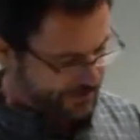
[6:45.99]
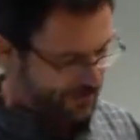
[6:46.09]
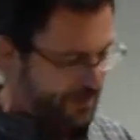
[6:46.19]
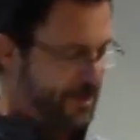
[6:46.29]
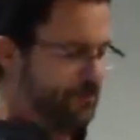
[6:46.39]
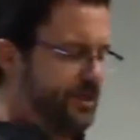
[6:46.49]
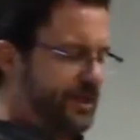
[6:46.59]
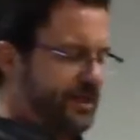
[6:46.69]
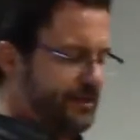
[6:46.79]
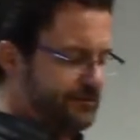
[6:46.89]
I'm not big
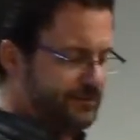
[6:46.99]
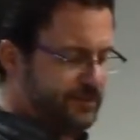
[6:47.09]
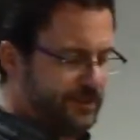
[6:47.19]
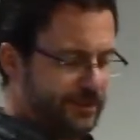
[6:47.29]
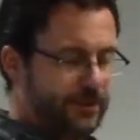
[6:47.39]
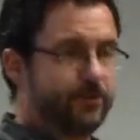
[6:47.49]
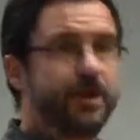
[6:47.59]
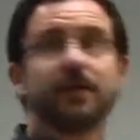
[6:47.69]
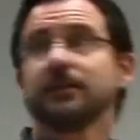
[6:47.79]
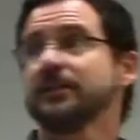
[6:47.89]
enough.
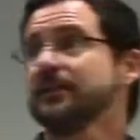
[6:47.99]
Well,